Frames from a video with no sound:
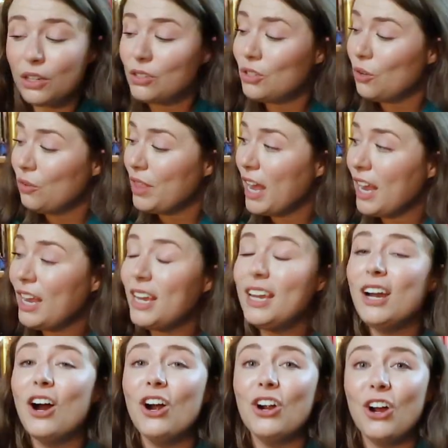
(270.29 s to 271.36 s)
So they
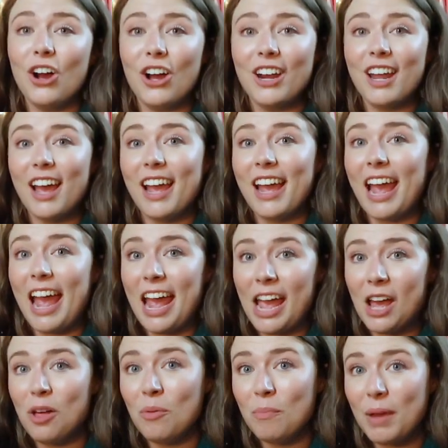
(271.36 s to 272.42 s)
are on a
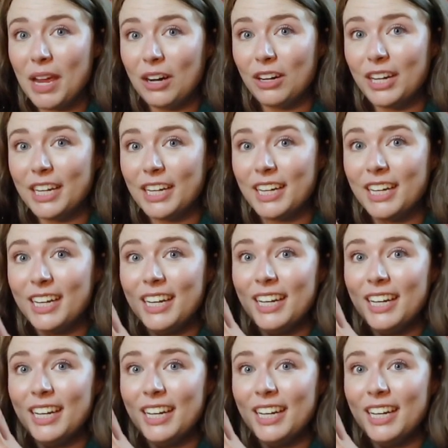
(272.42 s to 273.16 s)
Hail Mary